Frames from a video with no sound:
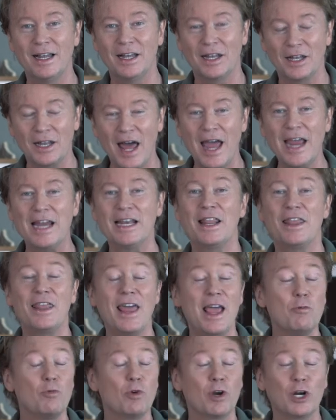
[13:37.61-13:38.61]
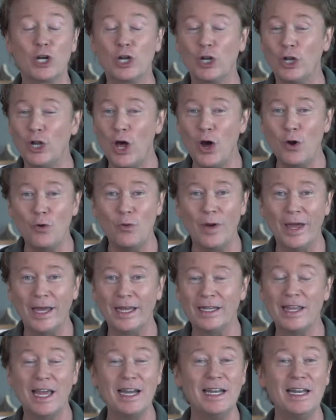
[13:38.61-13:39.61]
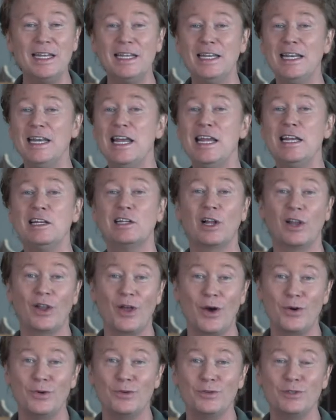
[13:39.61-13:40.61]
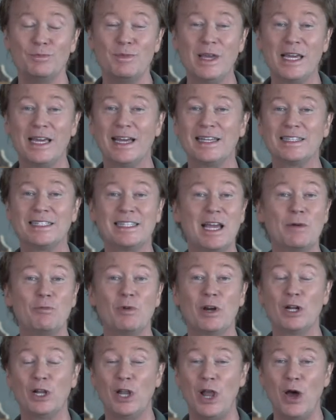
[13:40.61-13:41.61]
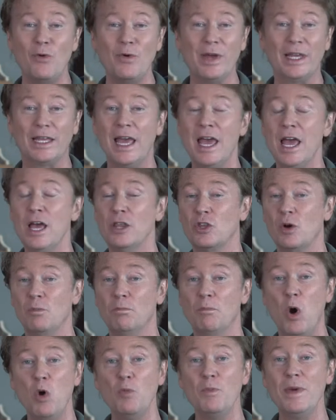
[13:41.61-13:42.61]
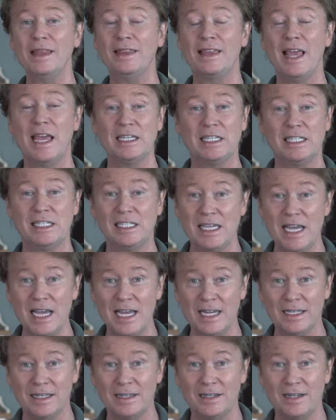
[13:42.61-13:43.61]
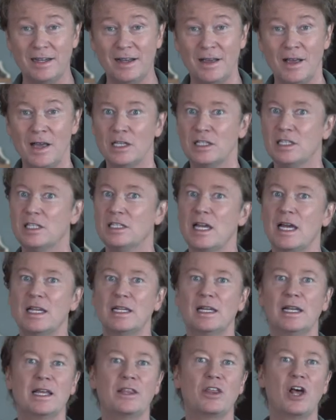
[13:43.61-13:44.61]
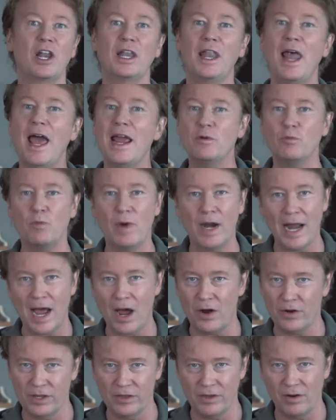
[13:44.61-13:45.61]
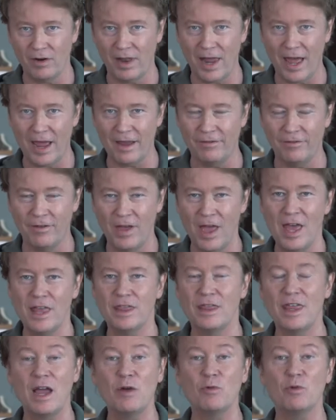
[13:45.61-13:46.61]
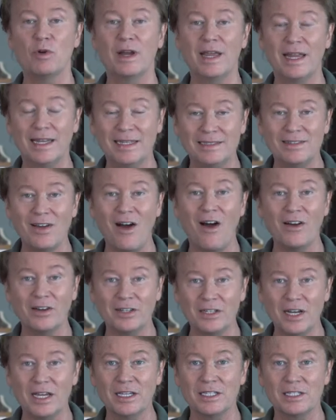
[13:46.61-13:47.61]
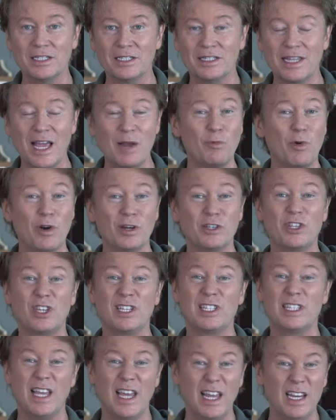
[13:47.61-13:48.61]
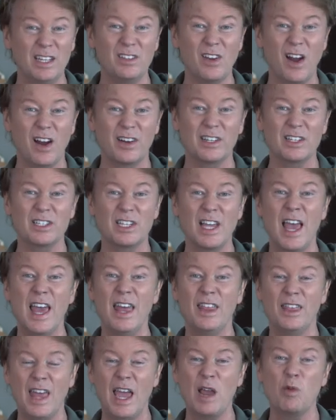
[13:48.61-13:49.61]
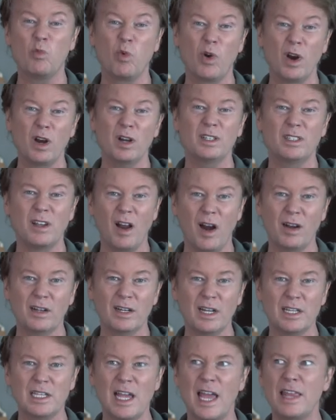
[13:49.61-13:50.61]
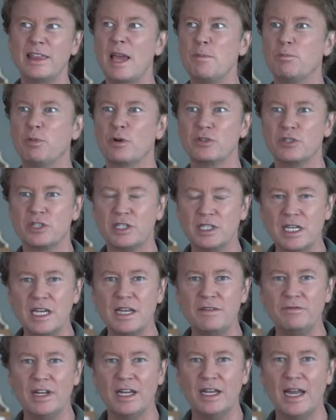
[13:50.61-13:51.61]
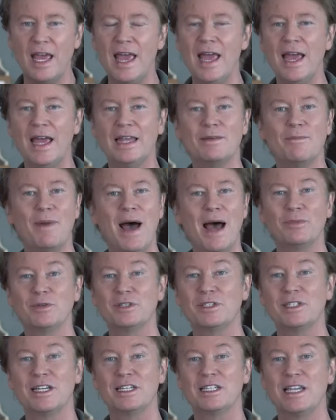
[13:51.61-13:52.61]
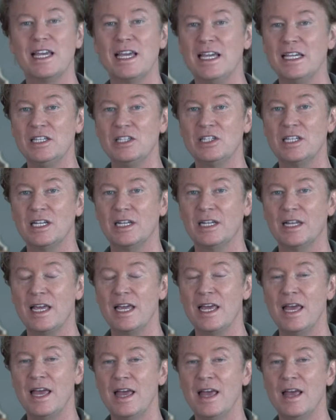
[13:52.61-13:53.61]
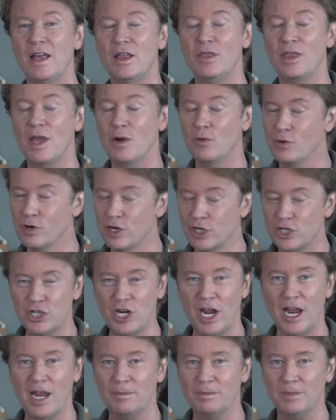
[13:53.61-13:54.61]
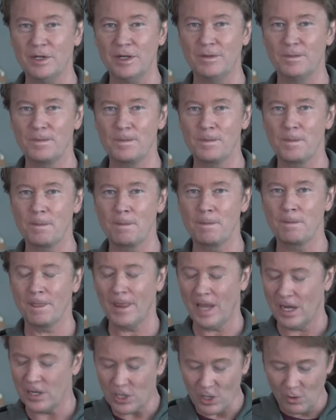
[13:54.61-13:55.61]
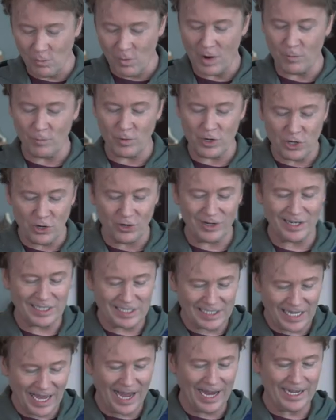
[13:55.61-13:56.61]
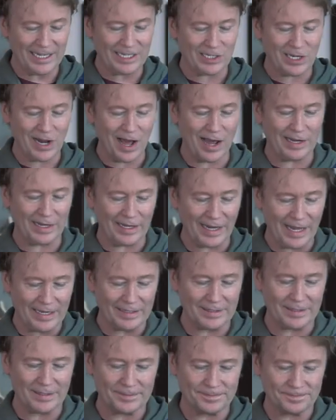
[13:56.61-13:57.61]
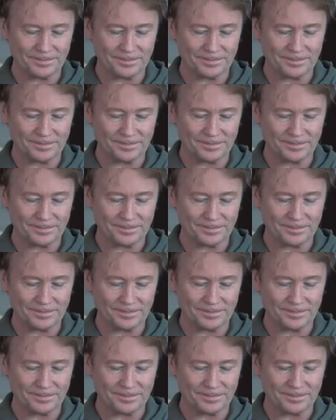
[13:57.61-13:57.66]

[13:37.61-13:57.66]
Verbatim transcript: Light, they were glowing. They didn't need clothes because they were glowing. The moment they sinned, suddenly the light went out in their life. They were in darkness. They weren't just in darkness. They were darkness, and they perceived it. And the Bible says instantly they were ashamed. You know what? When your design is not lit,